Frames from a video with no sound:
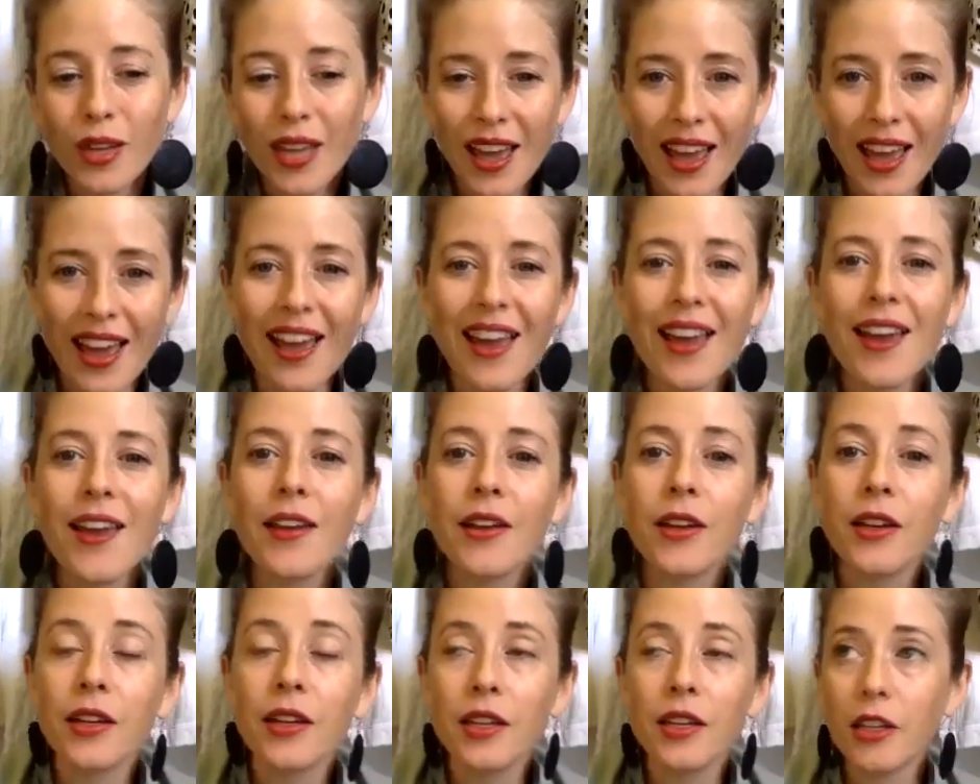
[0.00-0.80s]
can
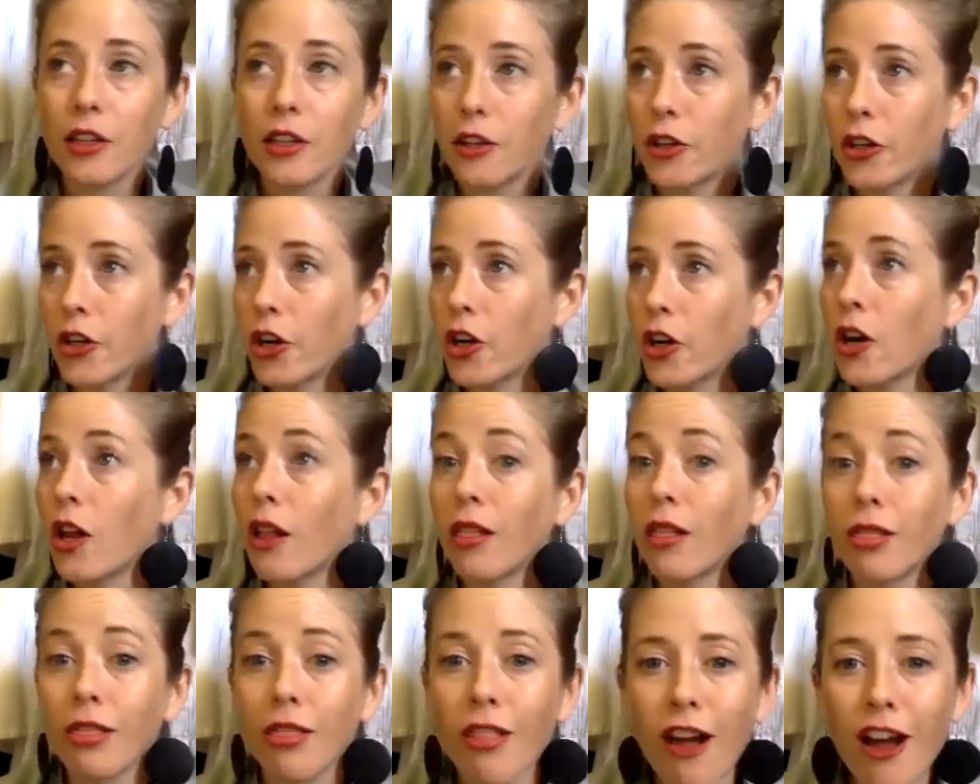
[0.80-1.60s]
either
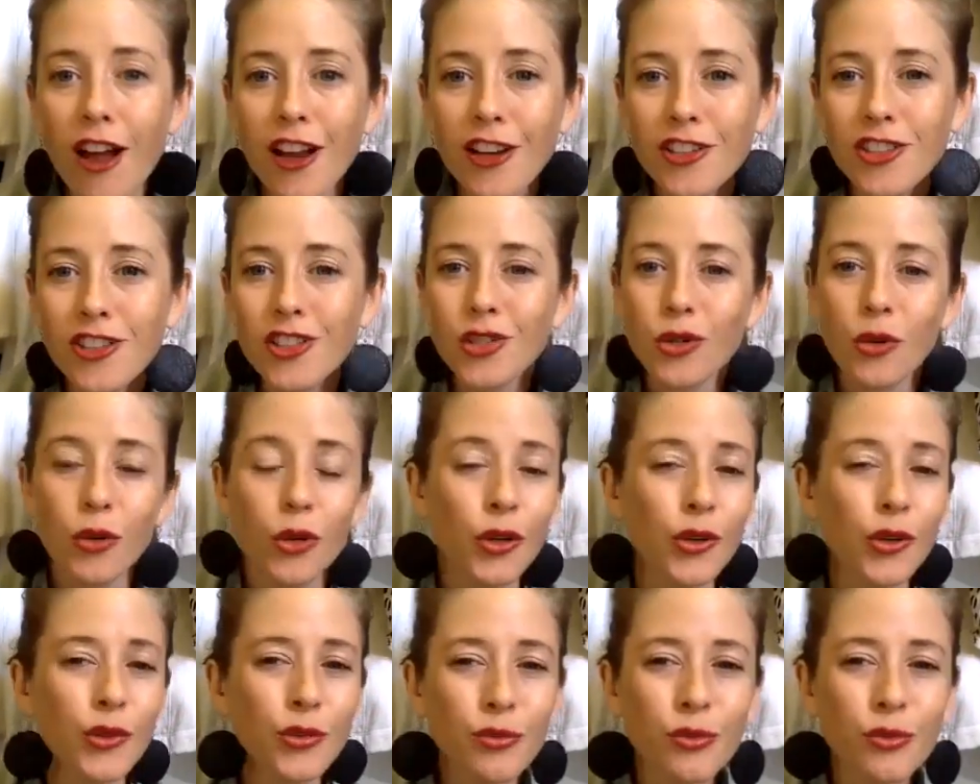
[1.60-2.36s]
launch or